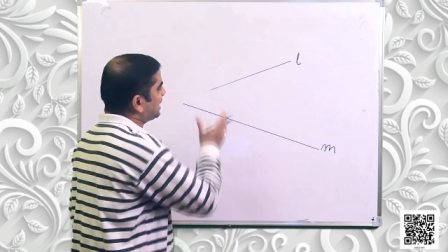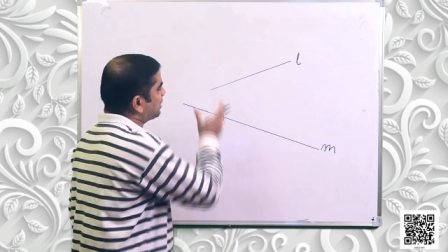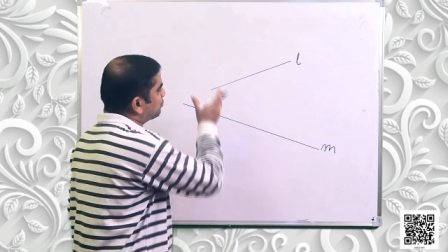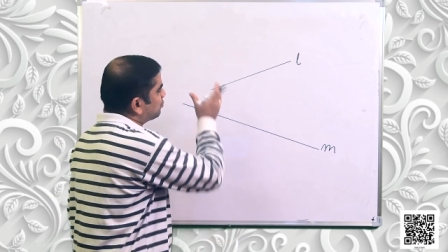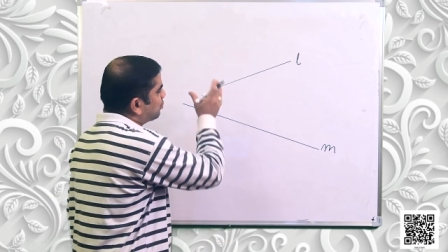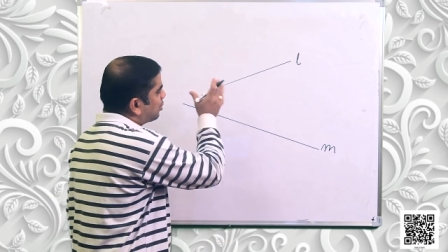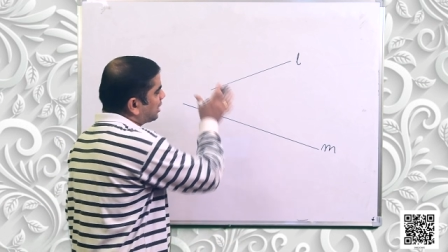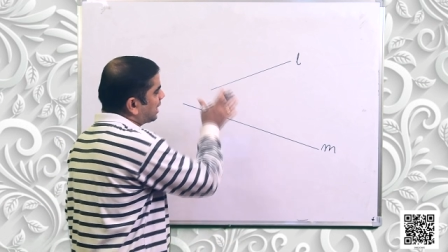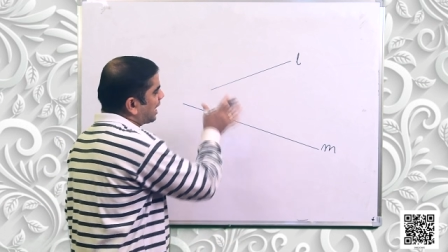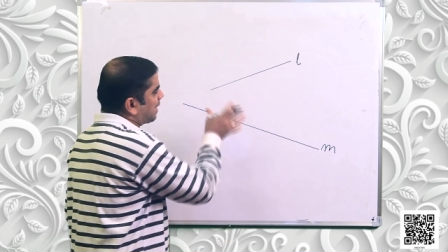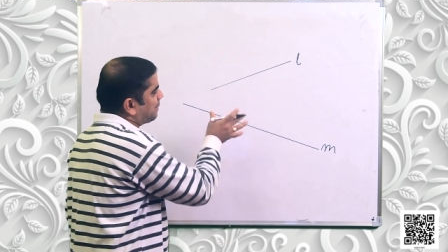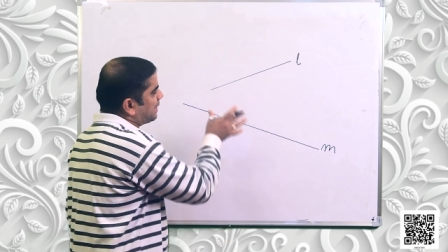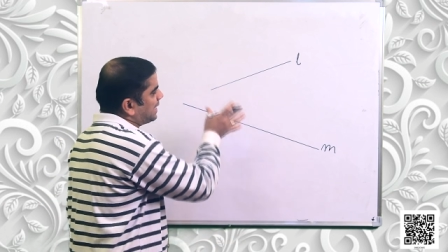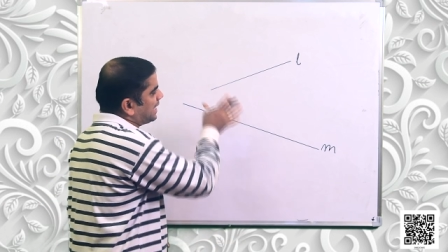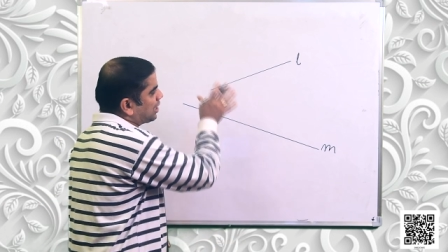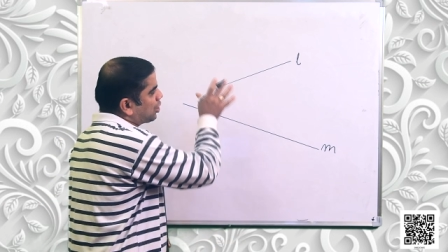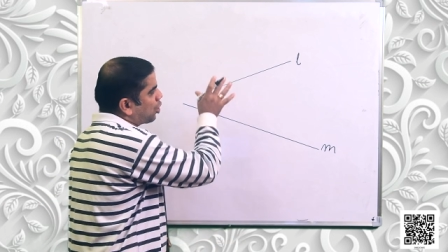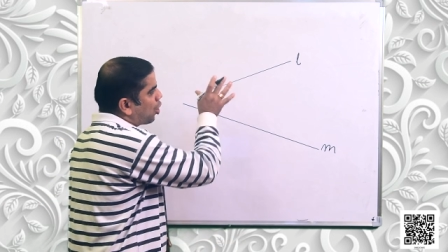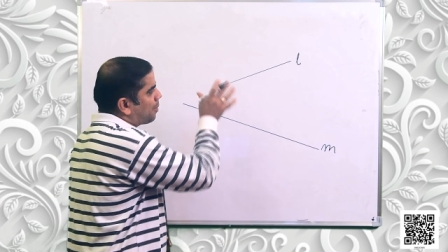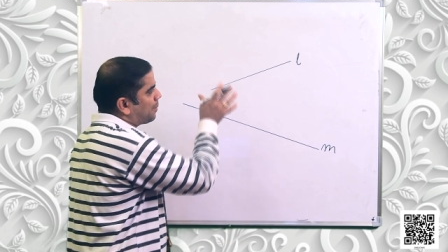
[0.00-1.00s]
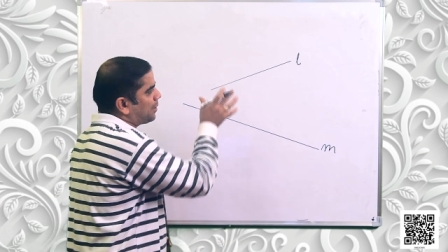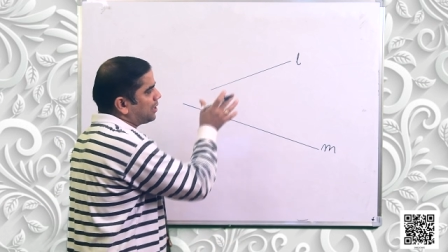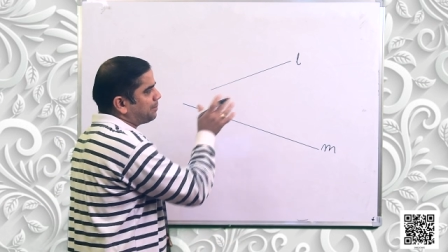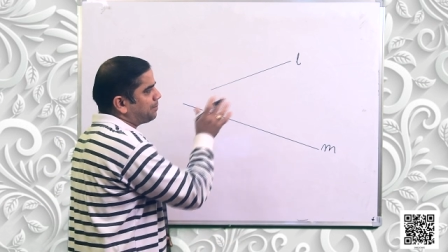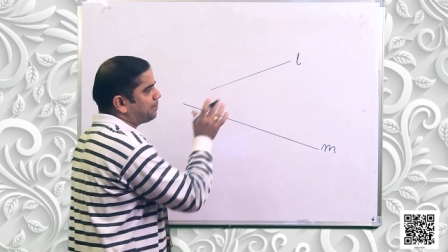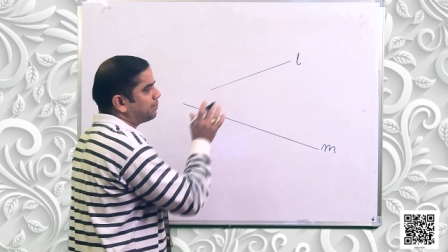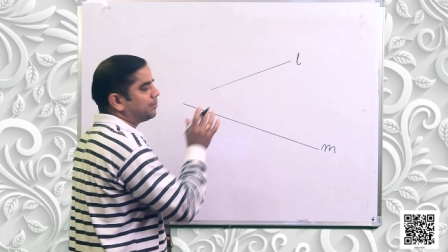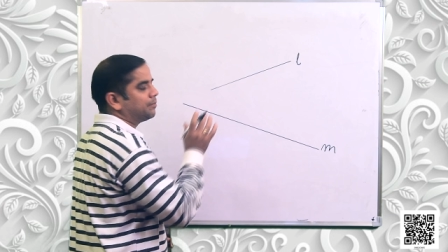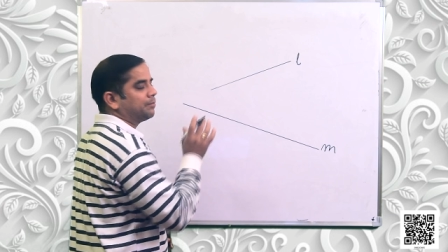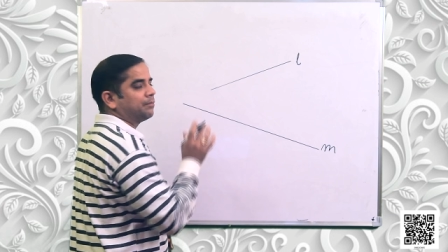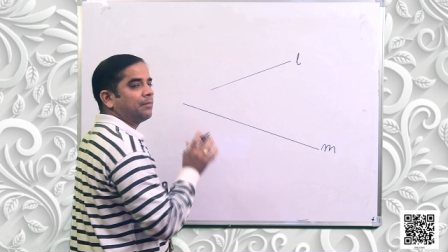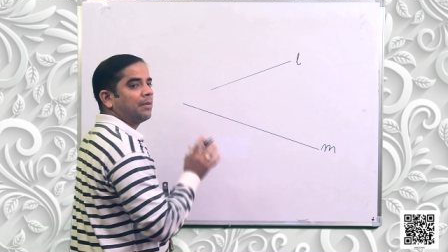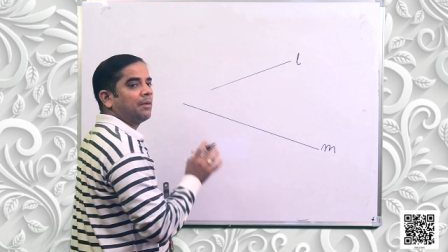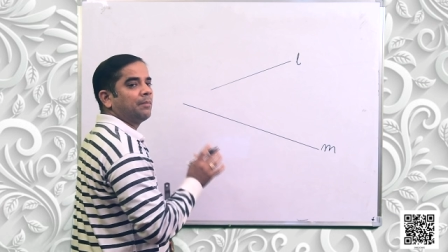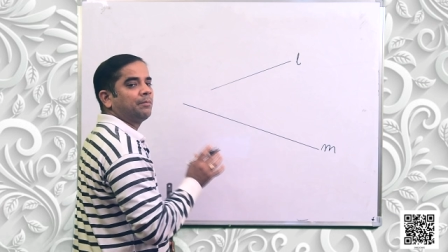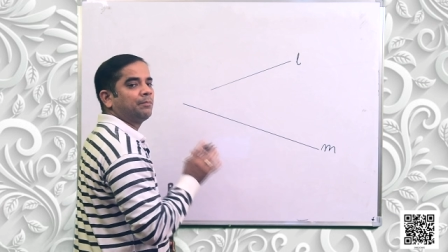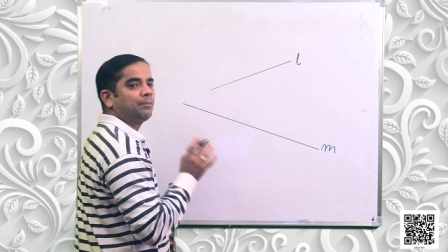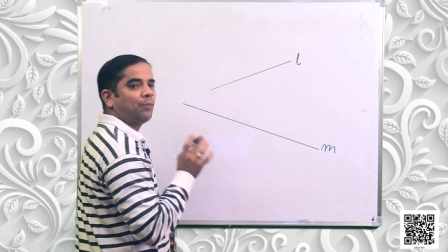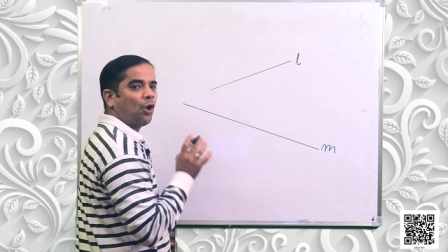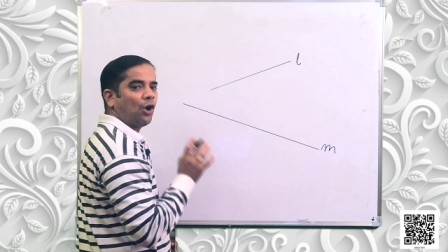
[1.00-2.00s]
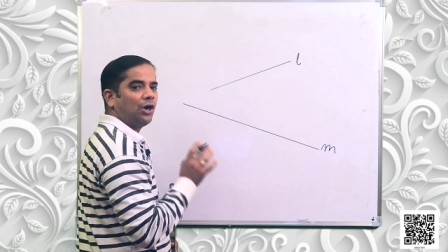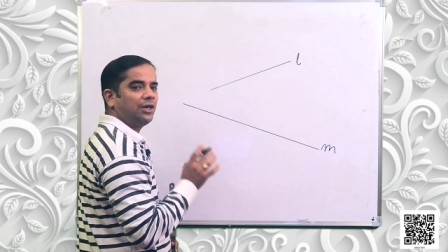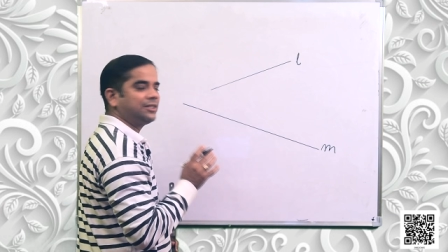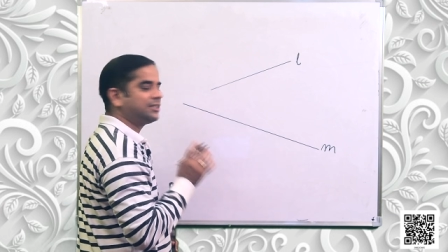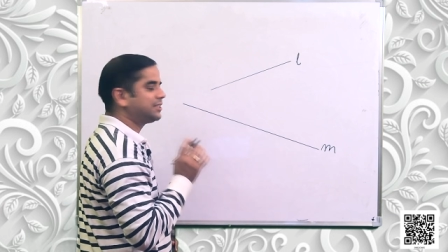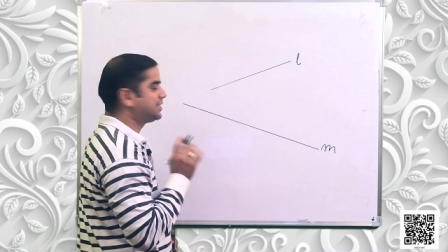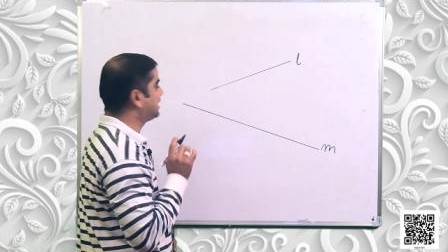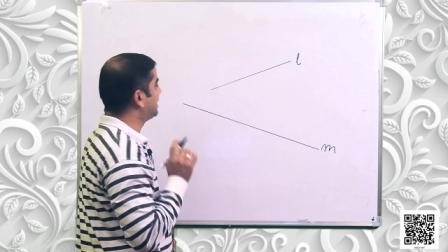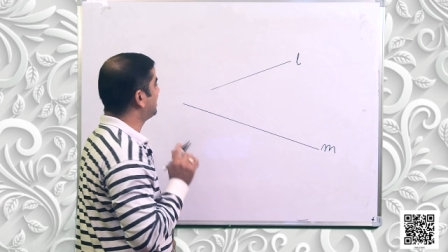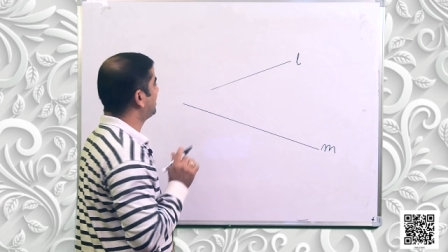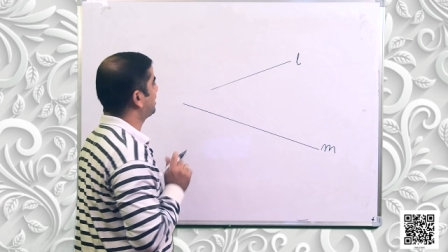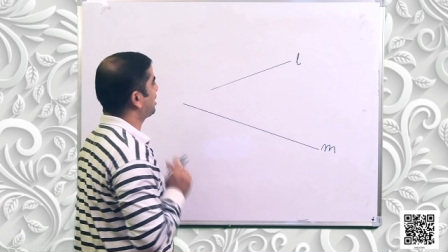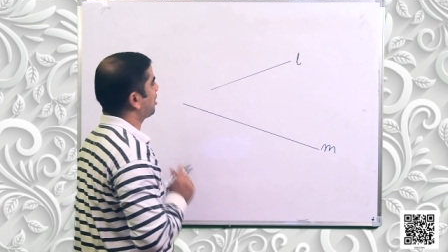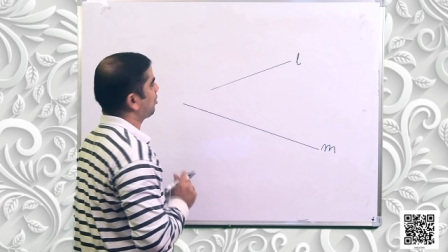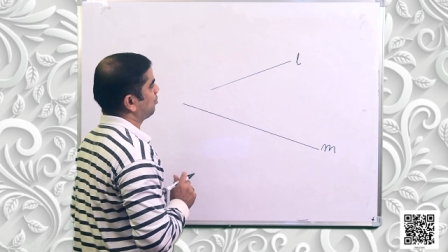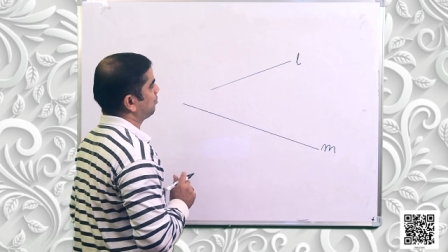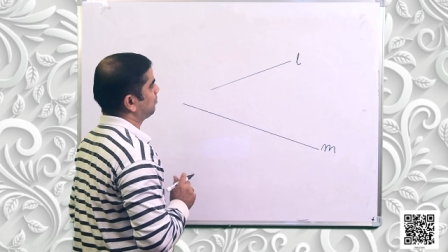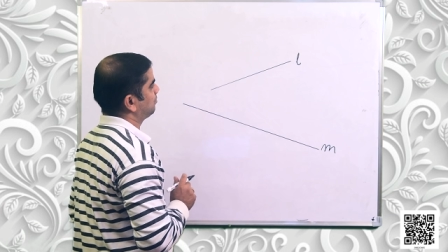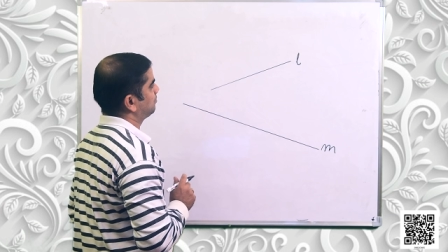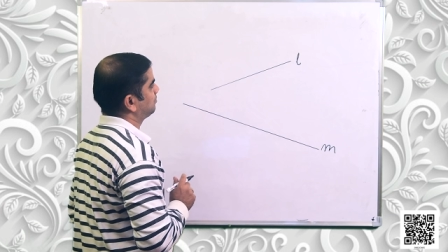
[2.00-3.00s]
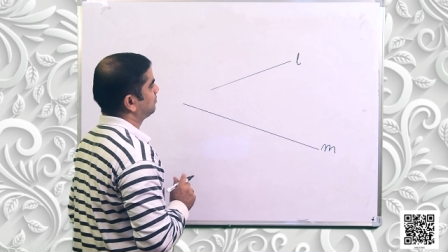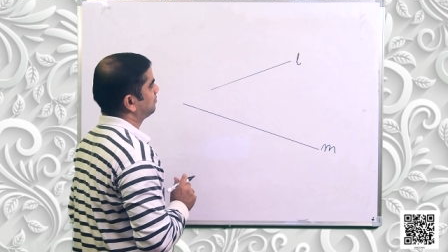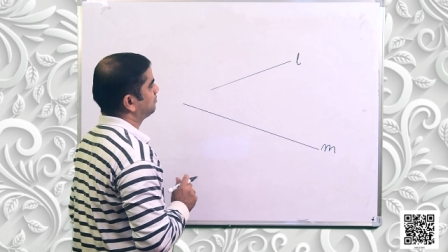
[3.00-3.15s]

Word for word: they do not have any common points till now.